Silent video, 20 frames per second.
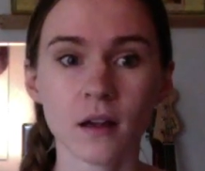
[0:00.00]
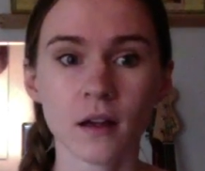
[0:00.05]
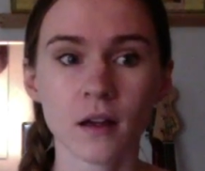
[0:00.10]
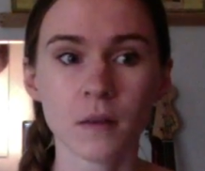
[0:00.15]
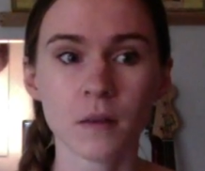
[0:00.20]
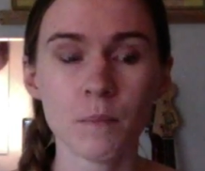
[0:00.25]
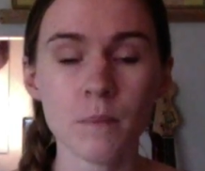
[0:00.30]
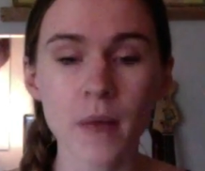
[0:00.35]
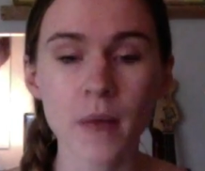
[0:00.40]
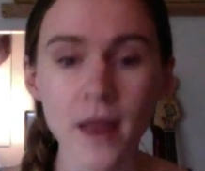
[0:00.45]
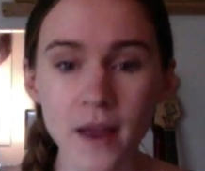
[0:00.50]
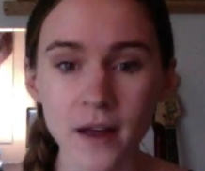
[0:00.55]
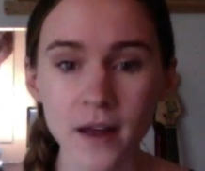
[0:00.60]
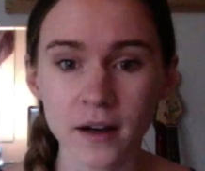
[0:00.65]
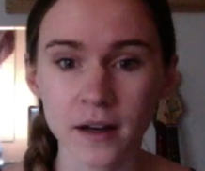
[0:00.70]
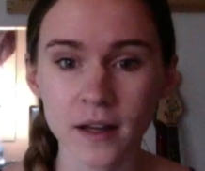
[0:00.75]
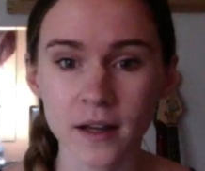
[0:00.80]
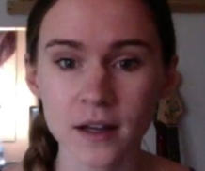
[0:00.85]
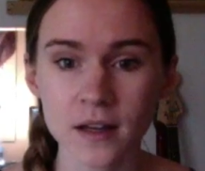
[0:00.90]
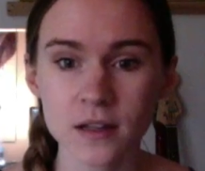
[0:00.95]

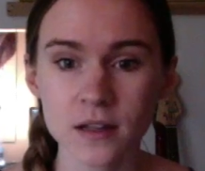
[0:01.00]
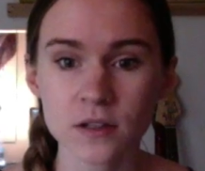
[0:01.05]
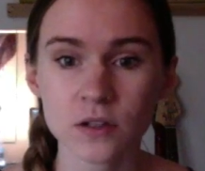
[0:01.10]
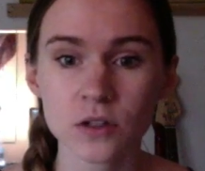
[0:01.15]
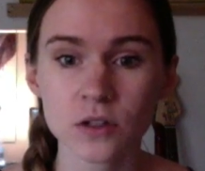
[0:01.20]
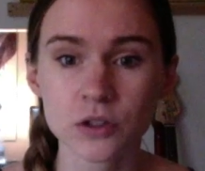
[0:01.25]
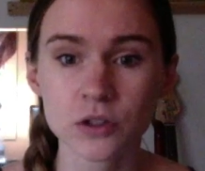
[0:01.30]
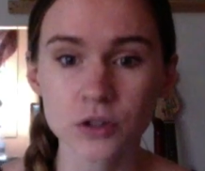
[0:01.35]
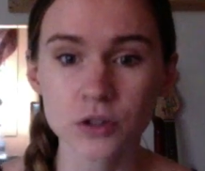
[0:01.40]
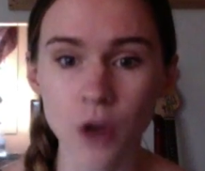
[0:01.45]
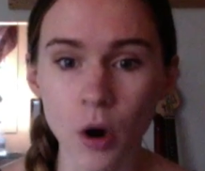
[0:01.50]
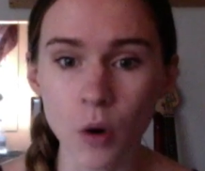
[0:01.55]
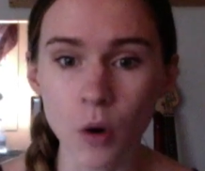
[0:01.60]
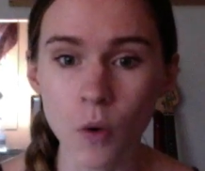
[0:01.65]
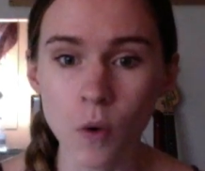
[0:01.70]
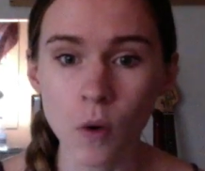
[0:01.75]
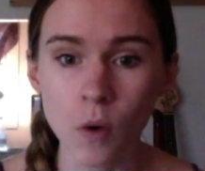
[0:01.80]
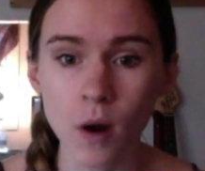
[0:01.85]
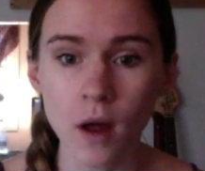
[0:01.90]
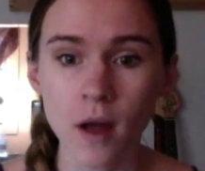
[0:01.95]
is
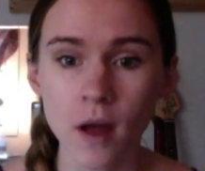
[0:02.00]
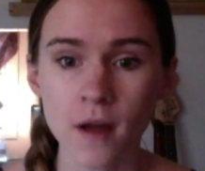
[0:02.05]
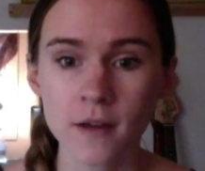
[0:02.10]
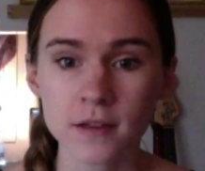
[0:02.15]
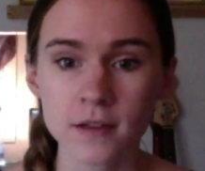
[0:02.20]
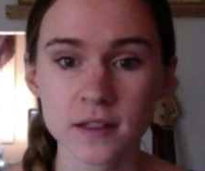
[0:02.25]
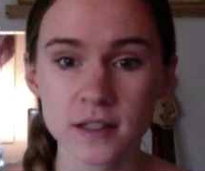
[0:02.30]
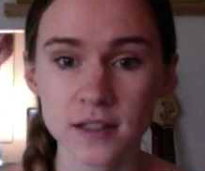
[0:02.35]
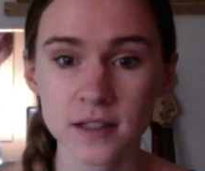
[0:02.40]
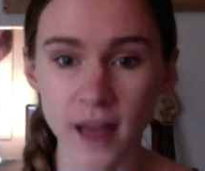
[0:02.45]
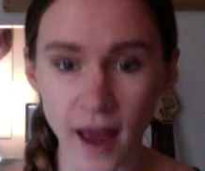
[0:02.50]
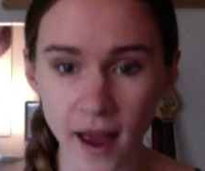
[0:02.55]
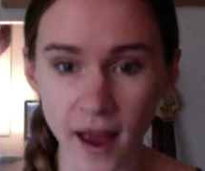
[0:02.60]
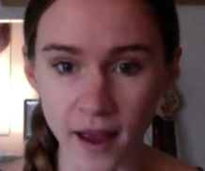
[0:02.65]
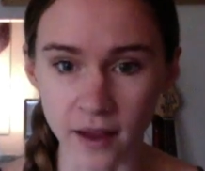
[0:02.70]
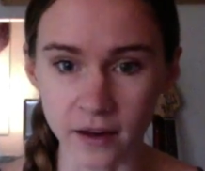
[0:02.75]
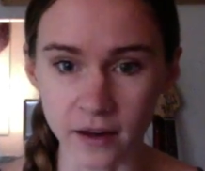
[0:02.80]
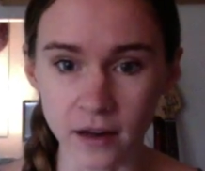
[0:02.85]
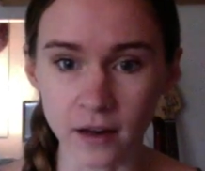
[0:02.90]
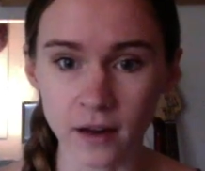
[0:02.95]
so
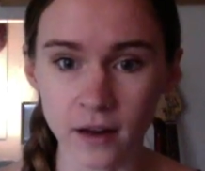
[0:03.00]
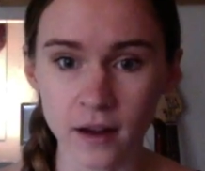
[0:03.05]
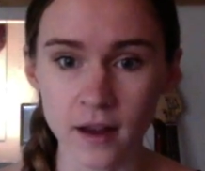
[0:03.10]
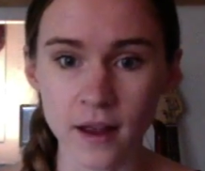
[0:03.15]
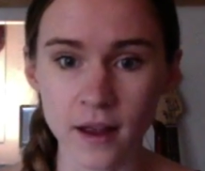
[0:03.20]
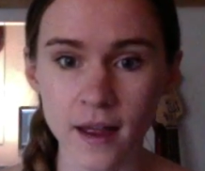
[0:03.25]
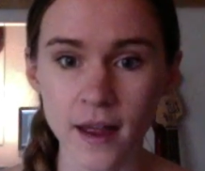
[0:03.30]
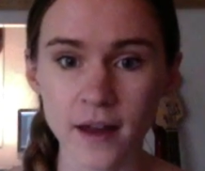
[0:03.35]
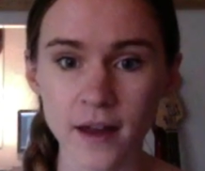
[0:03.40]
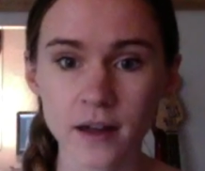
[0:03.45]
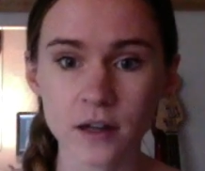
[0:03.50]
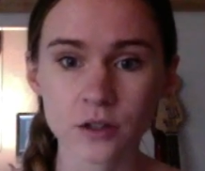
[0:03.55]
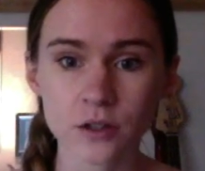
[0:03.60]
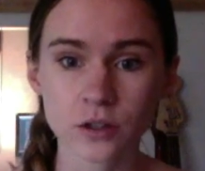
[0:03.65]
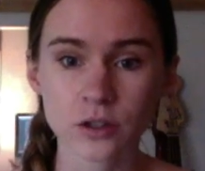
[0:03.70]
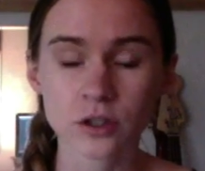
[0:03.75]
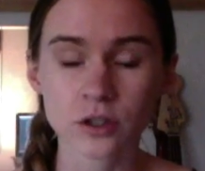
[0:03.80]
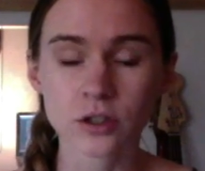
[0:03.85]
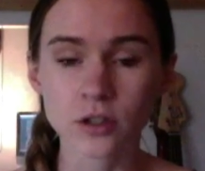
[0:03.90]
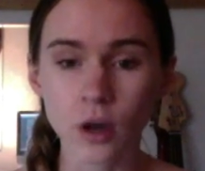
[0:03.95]
sad and it is
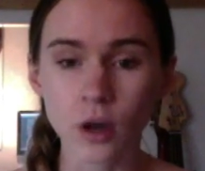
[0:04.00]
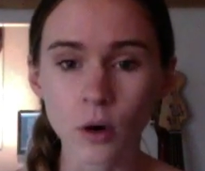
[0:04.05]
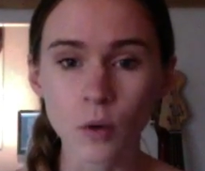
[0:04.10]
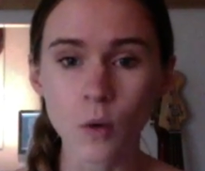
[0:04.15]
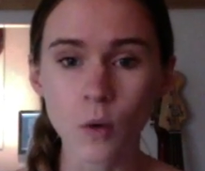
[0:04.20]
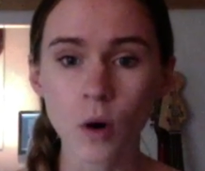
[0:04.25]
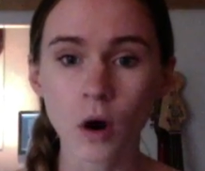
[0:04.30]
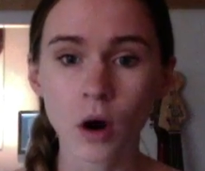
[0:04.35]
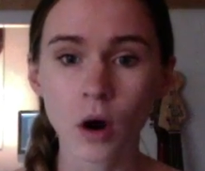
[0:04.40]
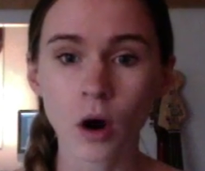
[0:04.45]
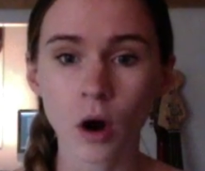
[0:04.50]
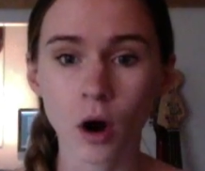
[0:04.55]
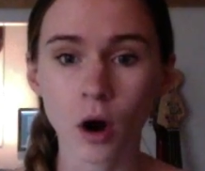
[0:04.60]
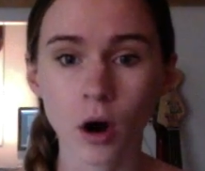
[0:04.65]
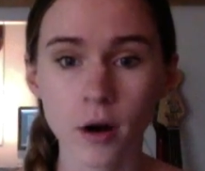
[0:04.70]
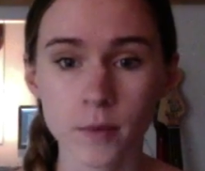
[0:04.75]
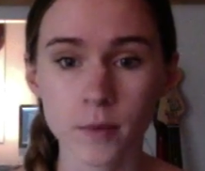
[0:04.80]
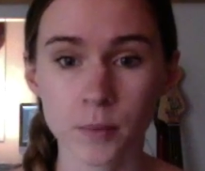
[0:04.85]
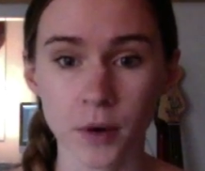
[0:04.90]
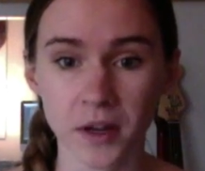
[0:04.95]
so
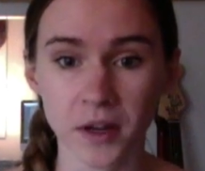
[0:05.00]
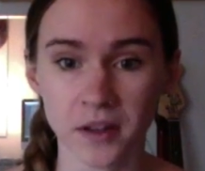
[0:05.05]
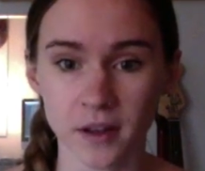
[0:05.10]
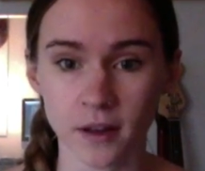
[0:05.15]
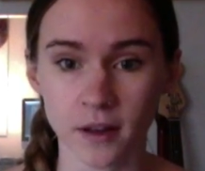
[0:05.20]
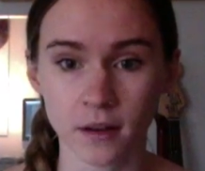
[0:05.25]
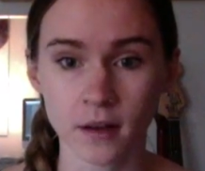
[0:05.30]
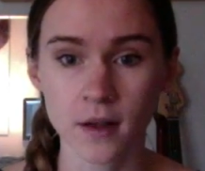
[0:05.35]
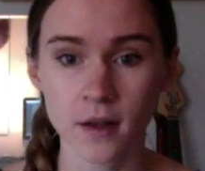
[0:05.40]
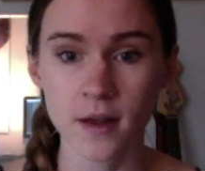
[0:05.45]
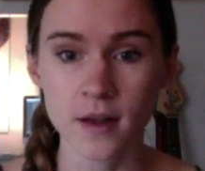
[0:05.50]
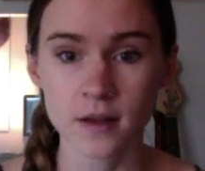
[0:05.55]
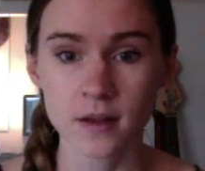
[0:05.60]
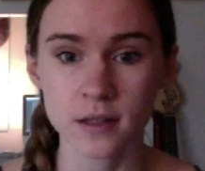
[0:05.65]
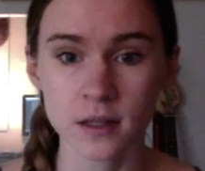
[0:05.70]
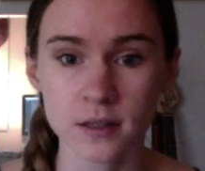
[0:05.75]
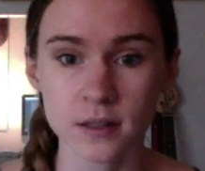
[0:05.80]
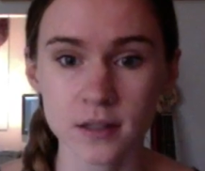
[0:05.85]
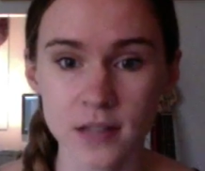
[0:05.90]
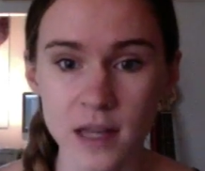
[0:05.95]
heartbreaking to
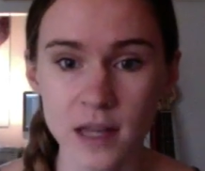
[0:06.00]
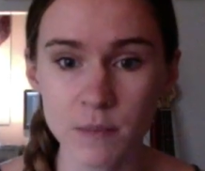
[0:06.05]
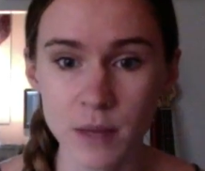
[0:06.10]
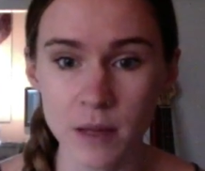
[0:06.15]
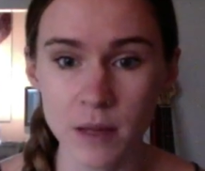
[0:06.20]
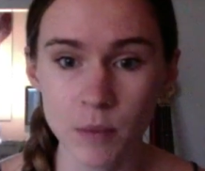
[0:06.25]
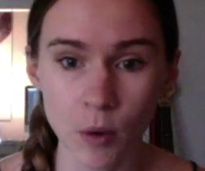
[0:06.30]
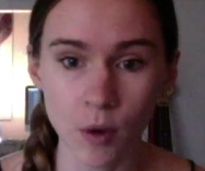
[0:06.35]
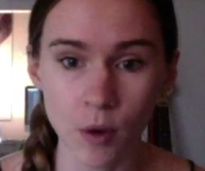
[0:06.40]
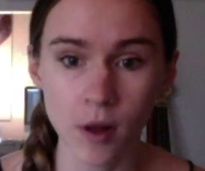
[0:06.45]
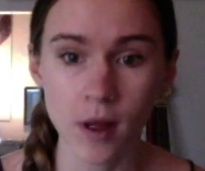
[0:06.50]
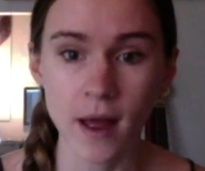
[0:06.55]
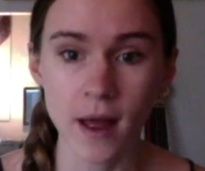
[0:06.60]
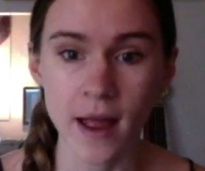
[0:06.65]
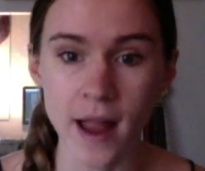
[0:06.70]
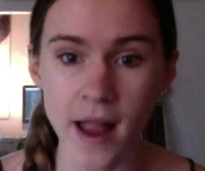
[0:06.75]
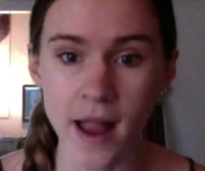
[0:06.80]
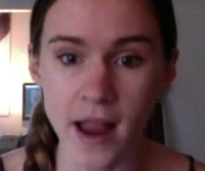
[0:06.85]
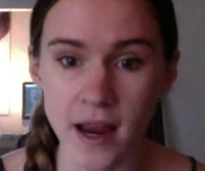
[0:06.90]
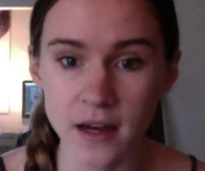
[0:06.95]
see people
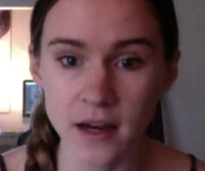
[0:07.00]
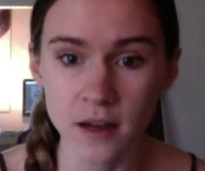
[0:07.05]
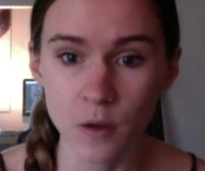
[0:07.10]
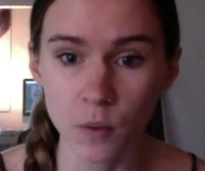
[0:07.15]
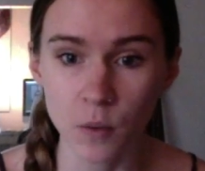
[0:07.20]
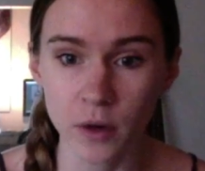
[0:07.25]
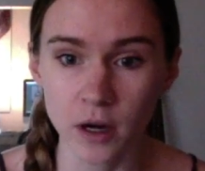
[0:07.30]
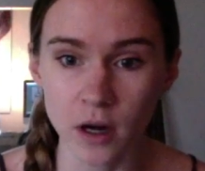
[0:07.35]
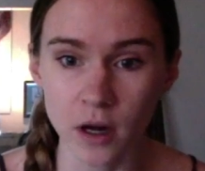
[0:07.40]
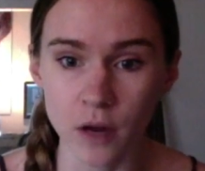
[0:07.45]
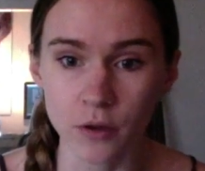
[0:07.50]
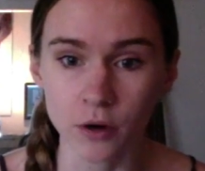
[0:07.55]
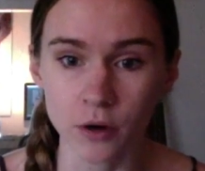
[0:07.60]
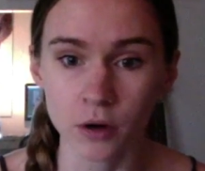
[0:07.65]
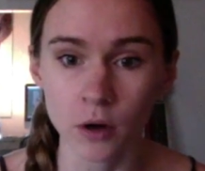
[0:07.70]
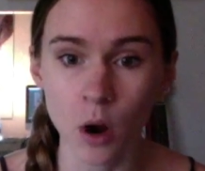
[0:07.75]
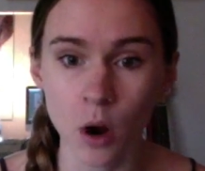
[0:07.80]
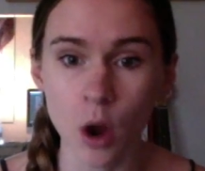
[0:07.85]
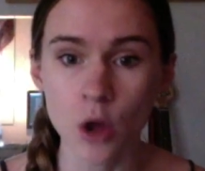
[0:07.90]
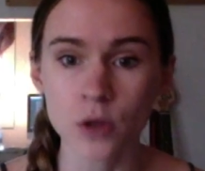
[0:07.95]
hating one another
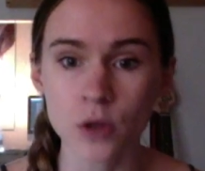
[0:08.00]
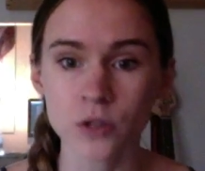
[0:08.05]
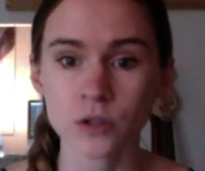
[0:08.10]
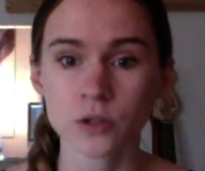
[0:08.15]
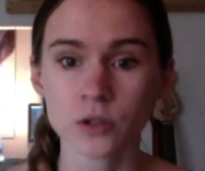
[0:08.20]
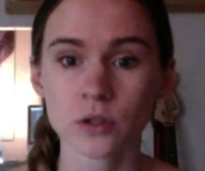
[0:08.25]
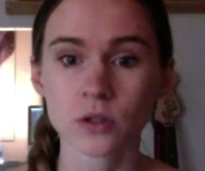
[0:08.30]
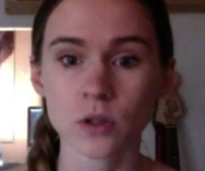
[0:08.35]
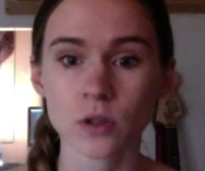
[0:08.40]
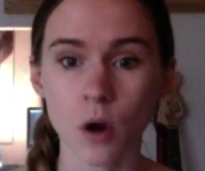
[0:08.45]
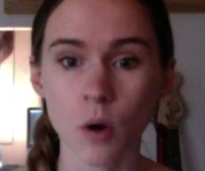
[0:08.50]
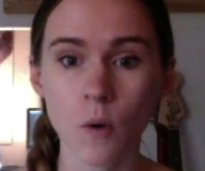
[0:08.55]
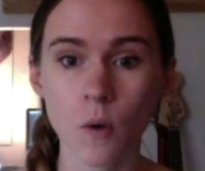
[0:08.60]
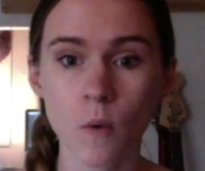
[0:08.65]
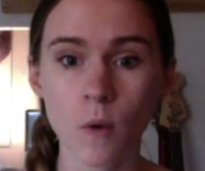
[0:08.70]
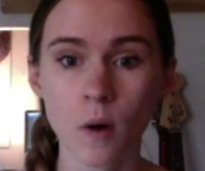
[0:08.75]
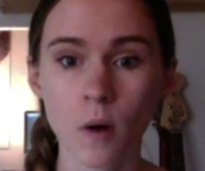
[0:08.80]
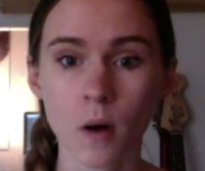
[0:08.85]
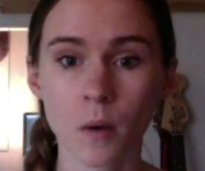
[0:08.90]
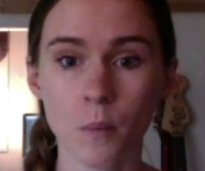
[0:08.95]
so
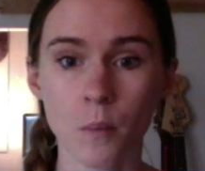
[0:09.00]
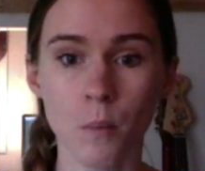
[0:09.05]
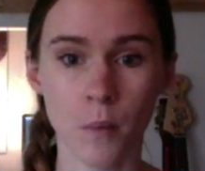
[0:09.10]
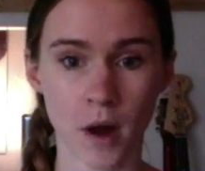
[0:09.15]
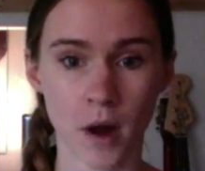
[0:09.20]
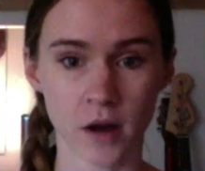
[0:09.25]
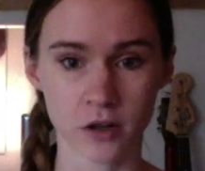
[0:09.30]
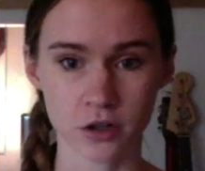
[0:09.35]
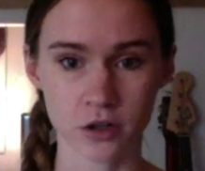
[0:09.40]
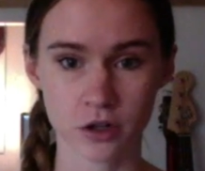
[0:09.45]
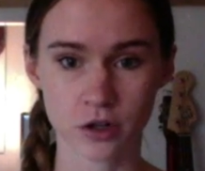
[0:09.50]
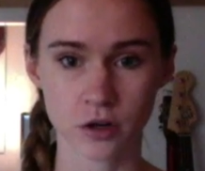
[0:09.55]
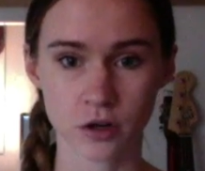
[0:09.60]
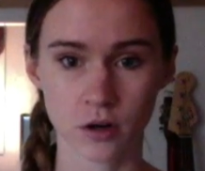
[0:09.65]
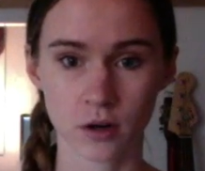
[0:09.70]
much.